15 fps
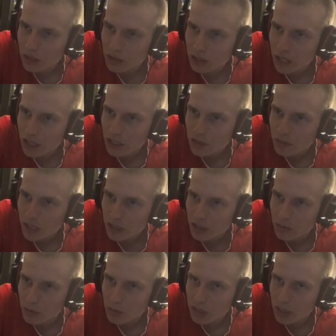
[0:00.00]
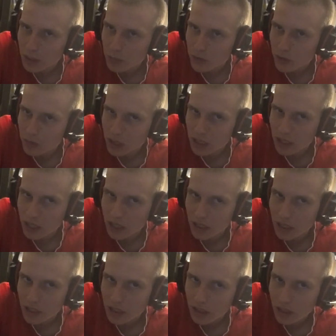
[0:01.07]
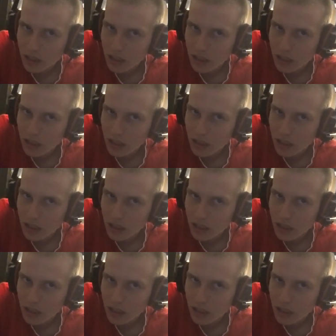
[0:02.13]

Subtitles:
You can't expect him to be an MVP candidate.